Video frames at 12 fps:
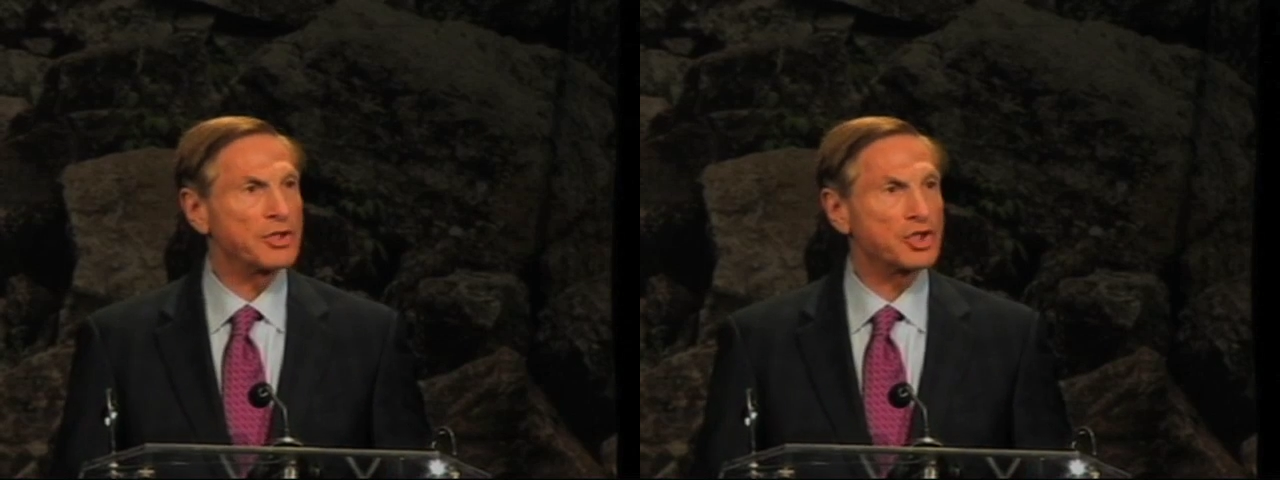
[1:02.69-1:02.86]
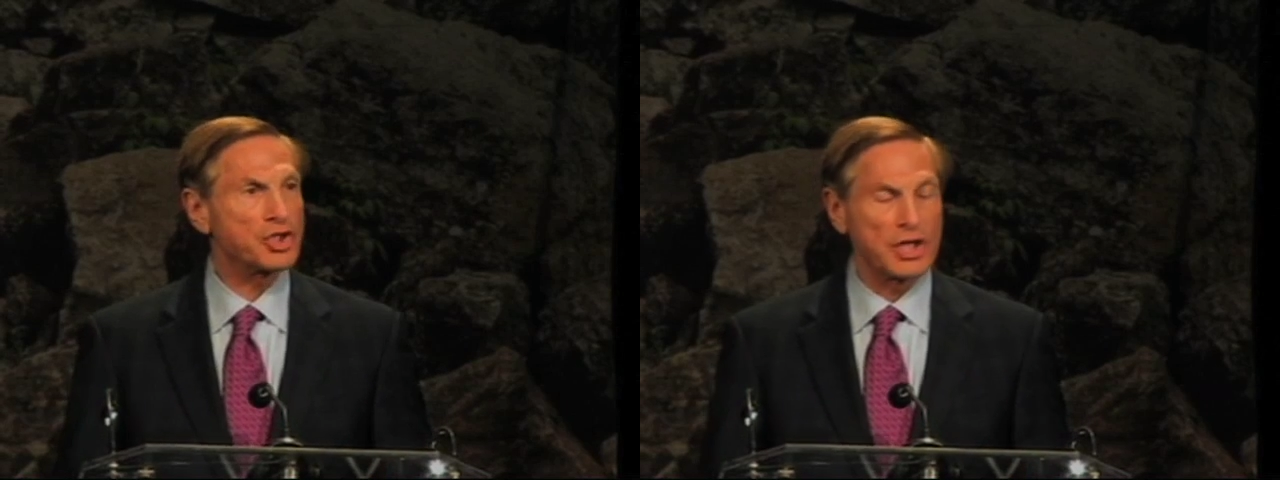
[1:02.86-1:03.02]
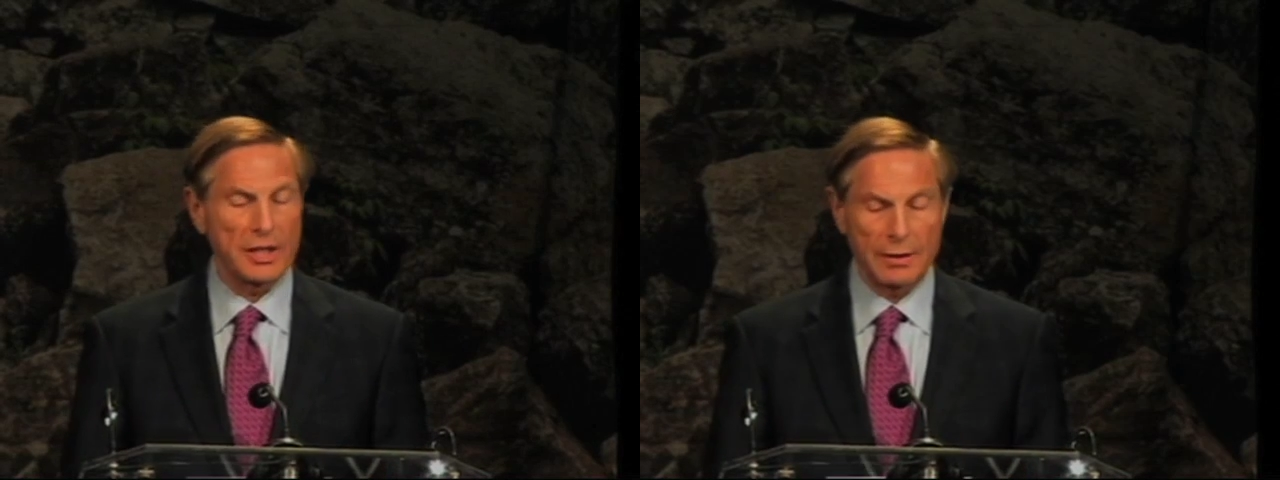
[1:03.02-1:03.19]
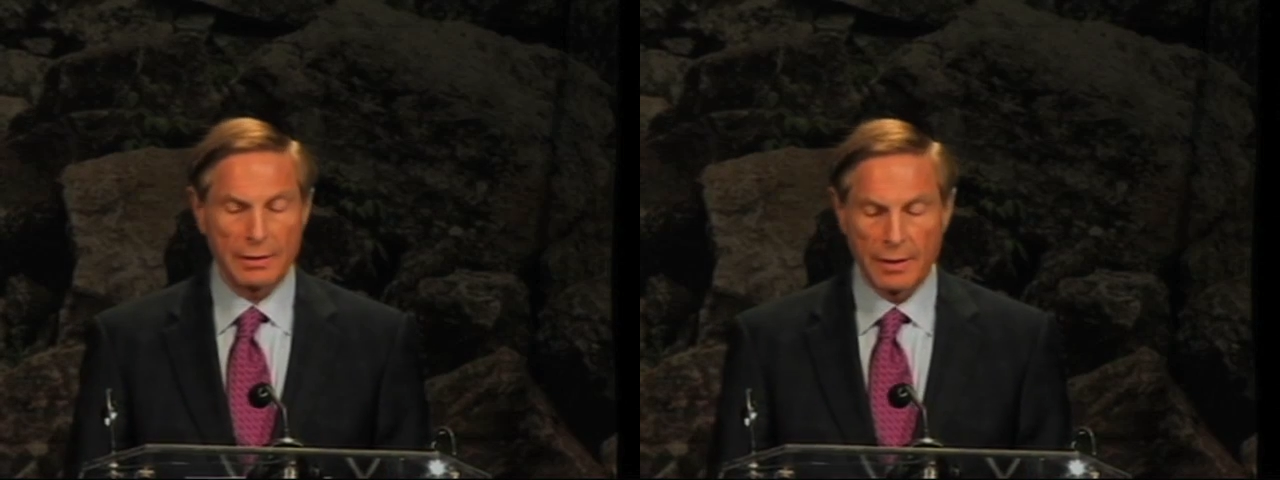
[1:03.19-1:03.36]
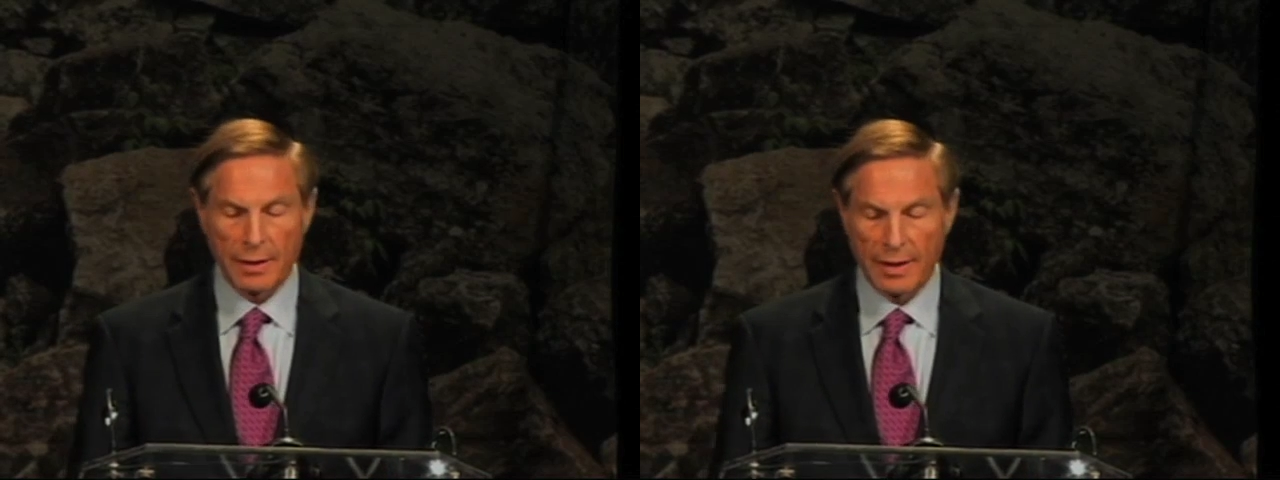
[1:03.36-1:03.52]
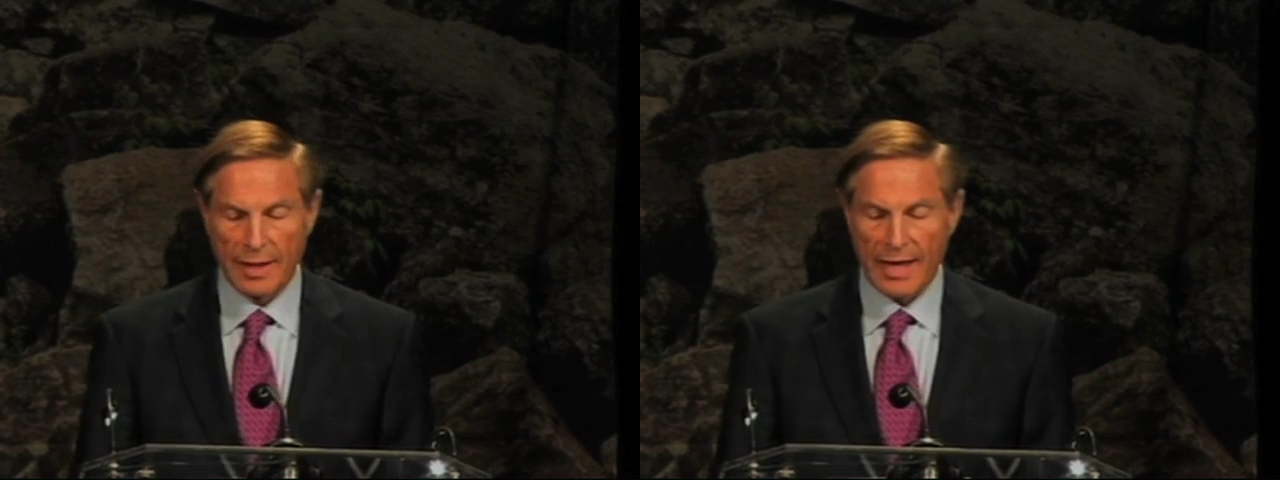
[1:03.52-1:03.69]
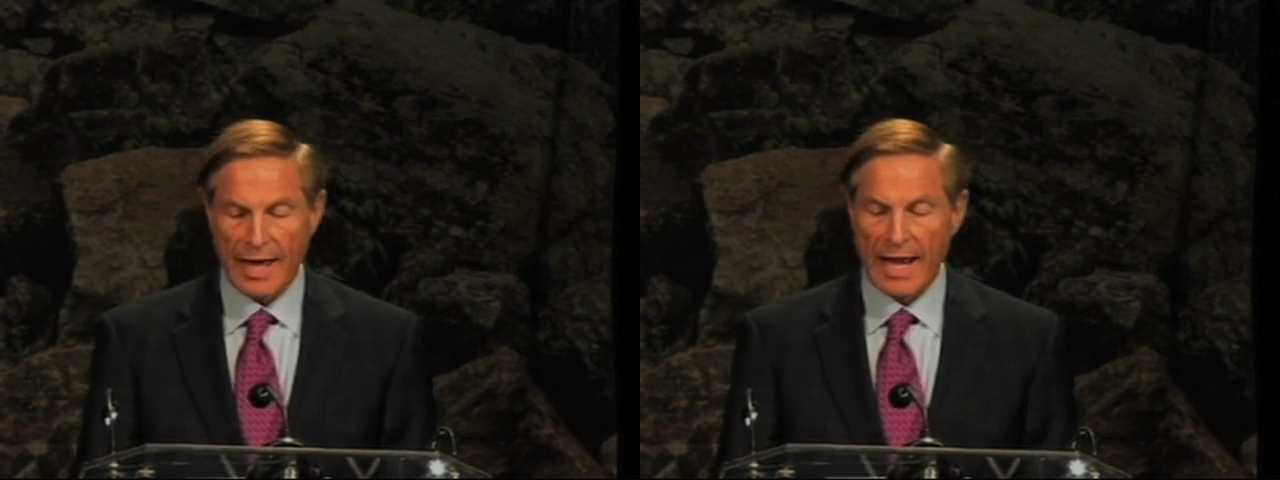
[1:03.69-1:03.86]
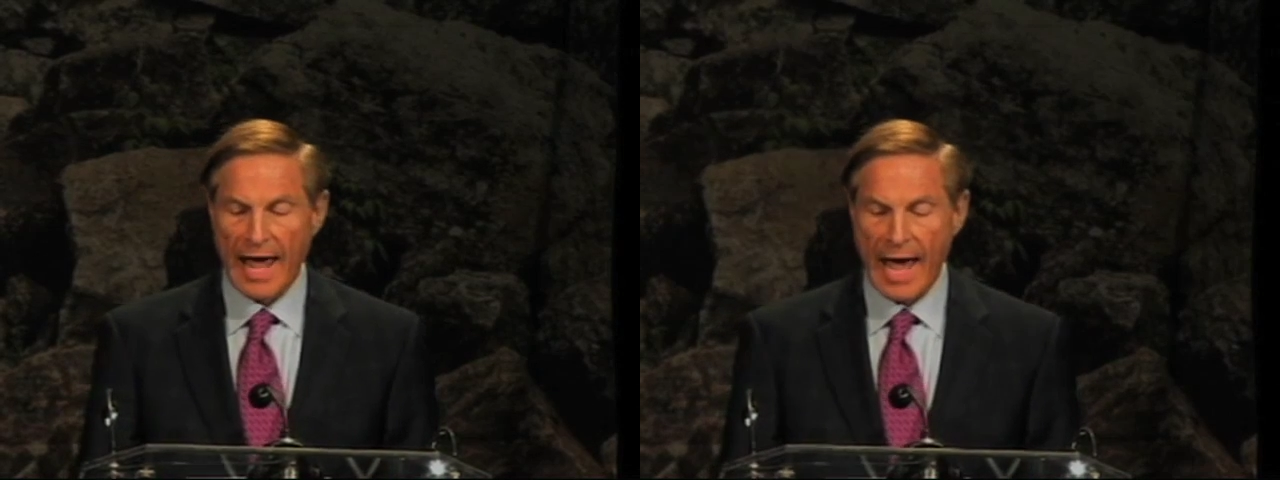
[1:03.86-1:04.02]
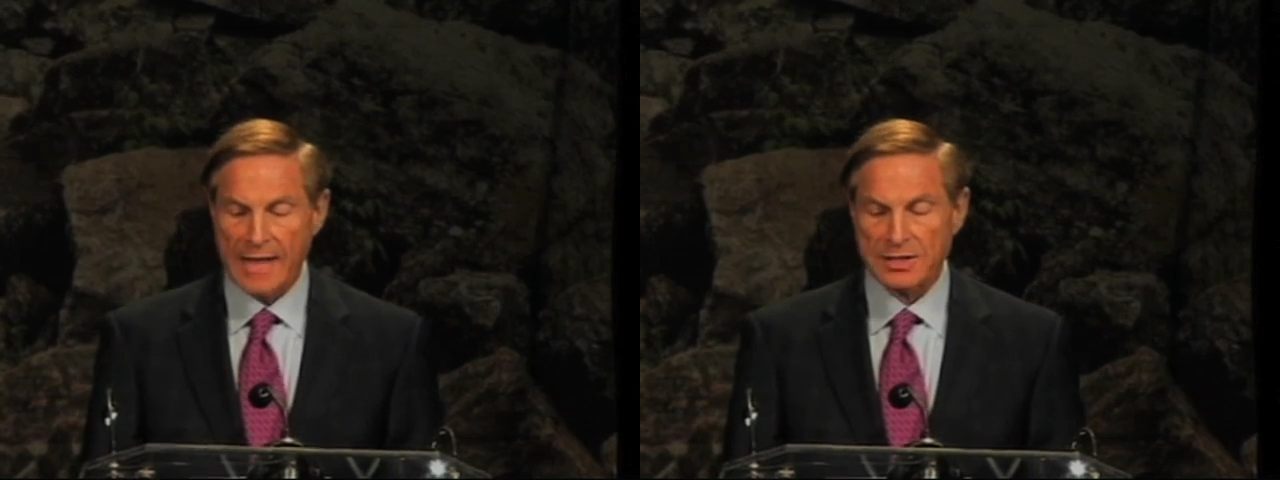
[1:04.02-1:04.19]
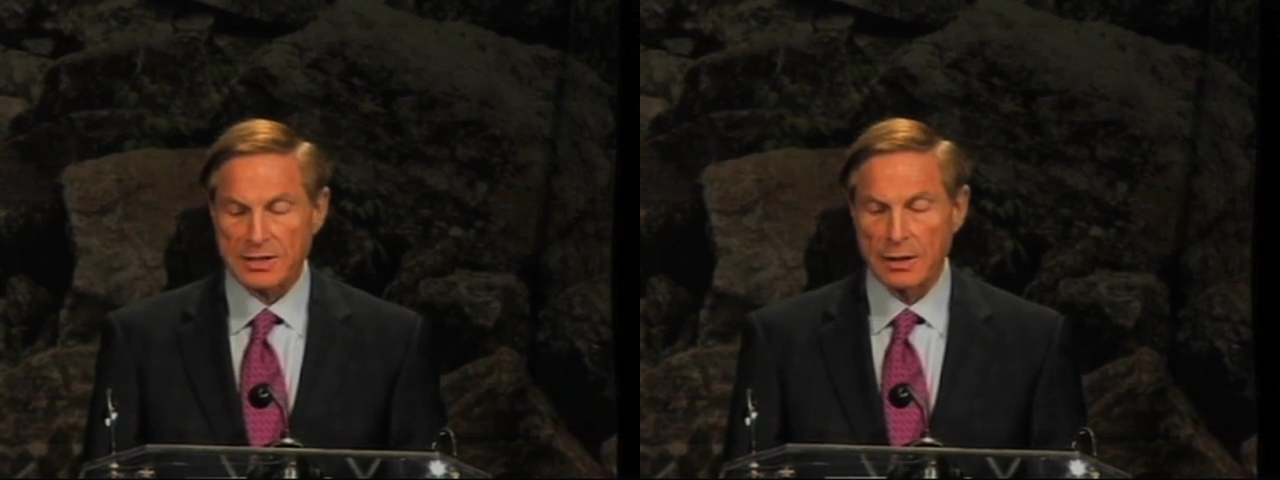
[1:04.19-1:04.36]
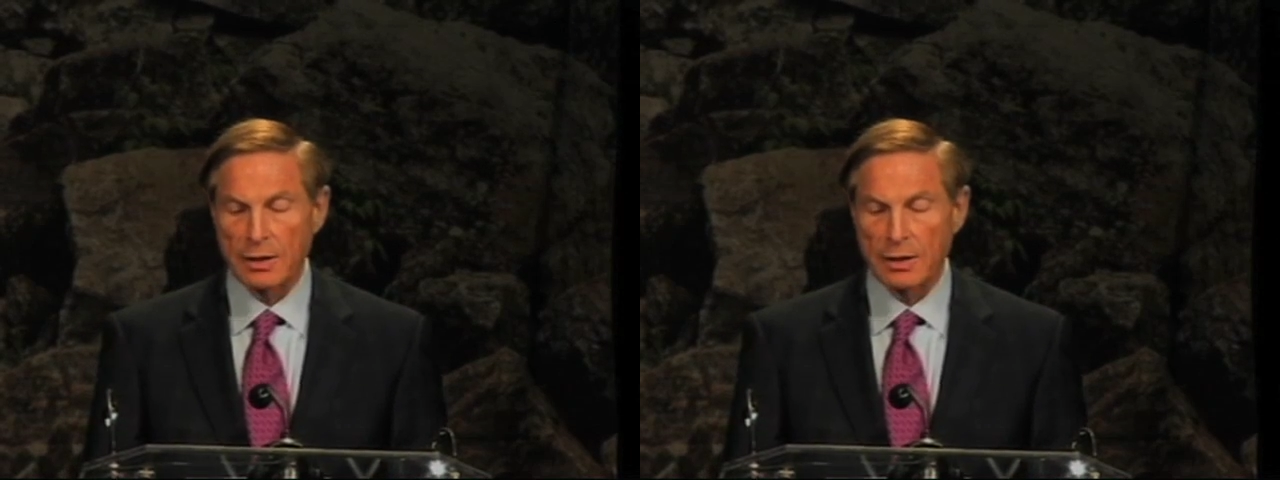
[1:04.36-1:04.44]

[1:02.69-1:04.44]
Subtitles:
sheet and ask,